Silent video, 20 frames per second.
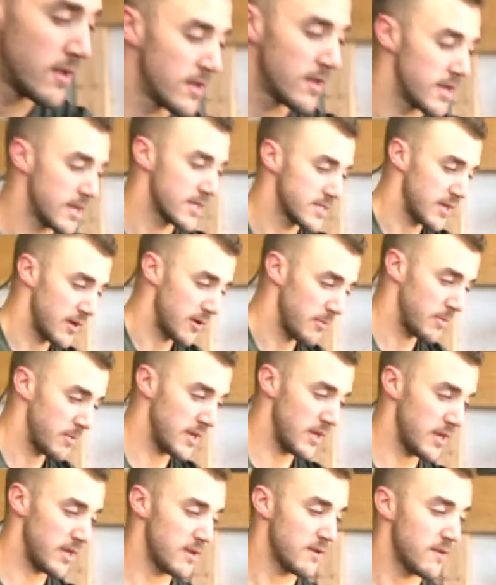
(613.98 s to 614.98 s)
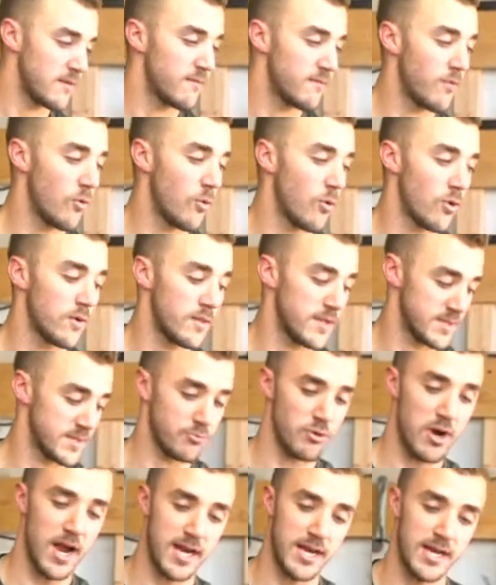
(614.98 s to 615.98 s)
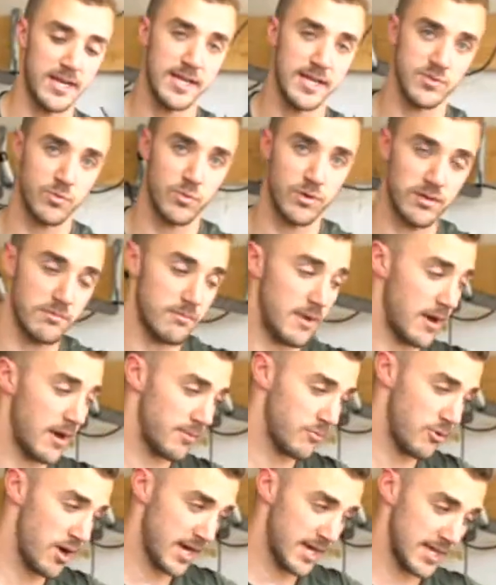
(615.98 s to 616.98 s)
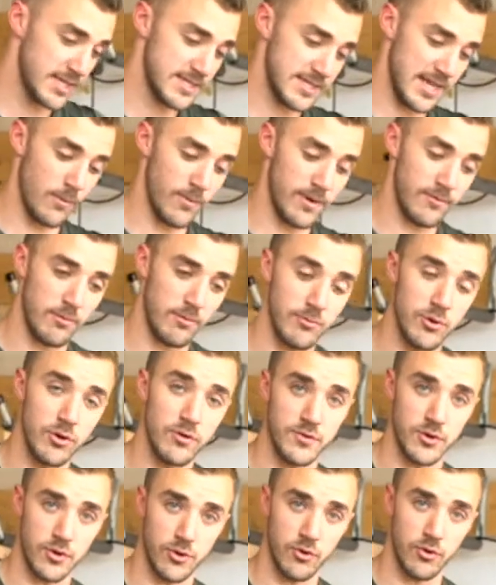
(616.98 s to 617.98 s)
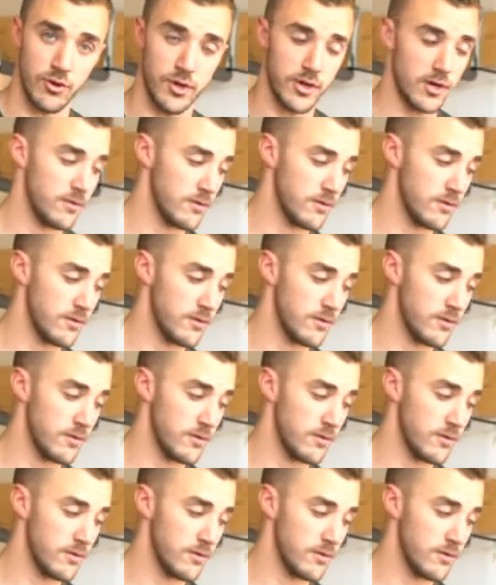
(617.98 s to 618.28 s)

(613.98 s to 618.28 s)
is gonna be for this bracket. It's one of the mounting brackets that we removed earlier.